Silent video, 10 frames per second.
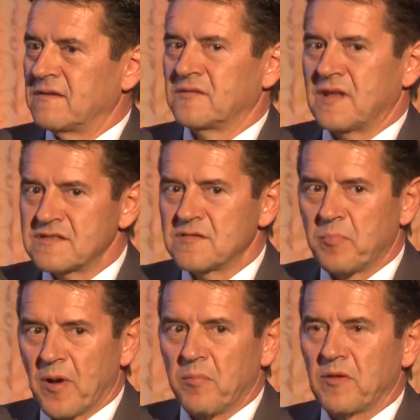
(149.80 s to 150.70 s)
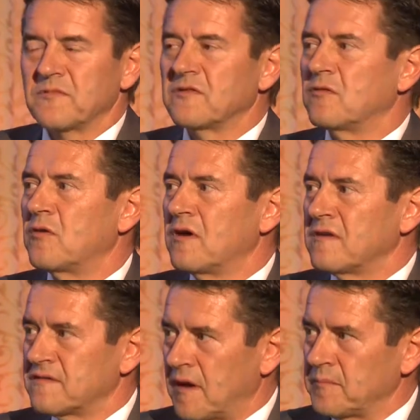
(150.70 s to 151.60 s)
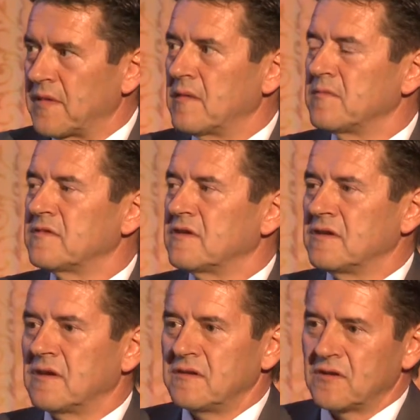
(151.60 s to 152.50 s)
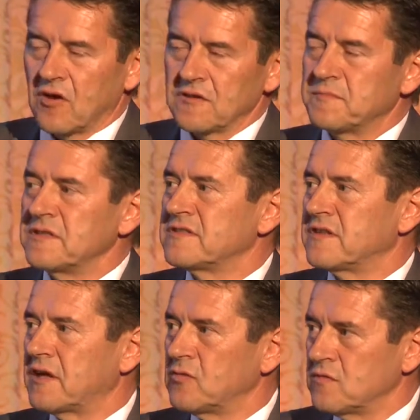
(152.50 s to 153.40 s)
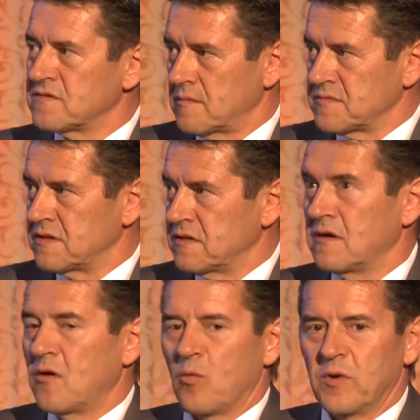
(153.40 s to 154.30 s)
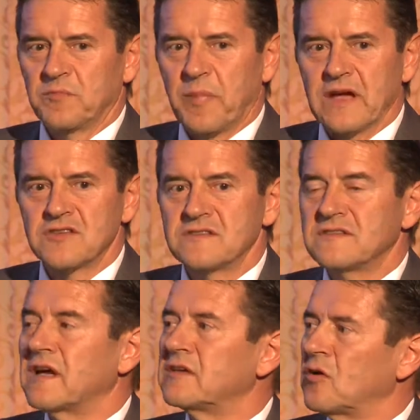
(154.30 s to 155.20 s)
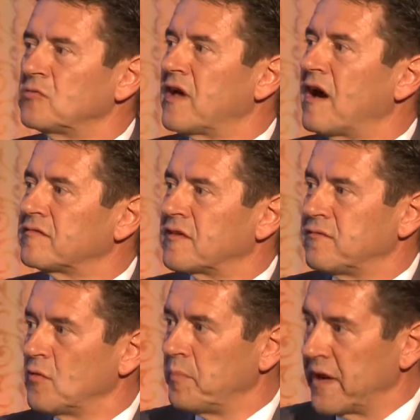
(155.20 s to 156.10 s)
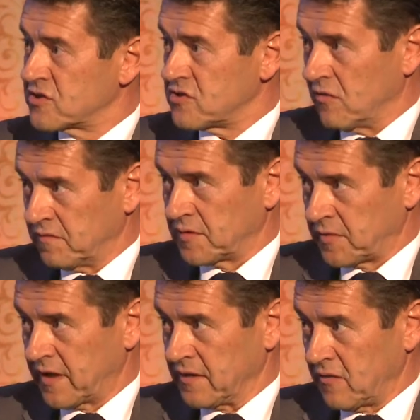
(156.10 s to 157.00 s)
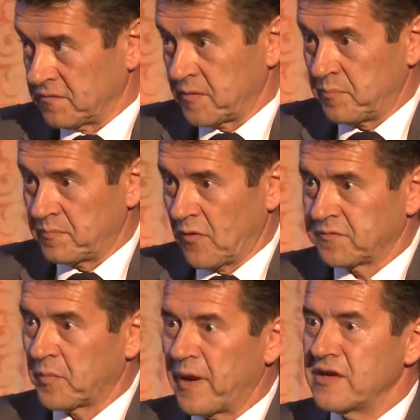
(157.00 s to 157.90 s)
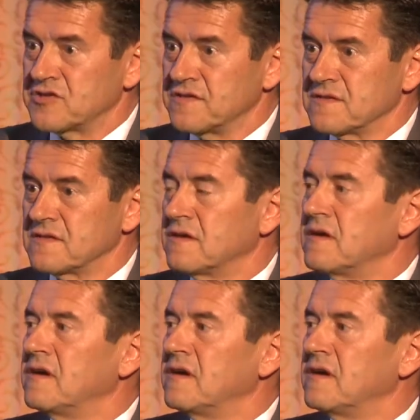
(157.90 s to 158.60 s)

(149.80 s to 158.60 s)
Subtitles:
So that's the problem. So sometimes in hospitals, they do something with patients. They don't have the full picture of the patients.